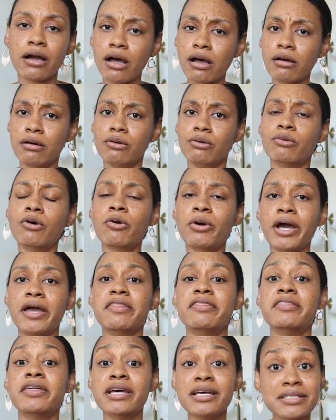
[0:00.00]
oh, okay,
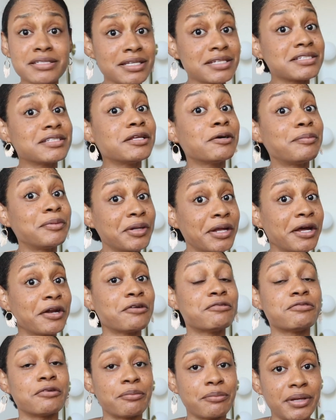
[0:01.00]
this is the planner
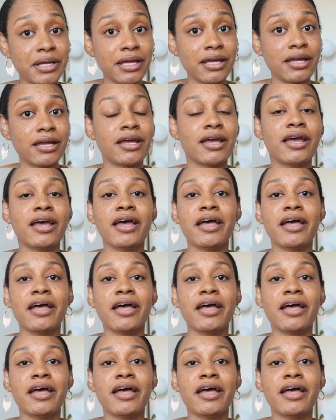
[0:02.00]
for me.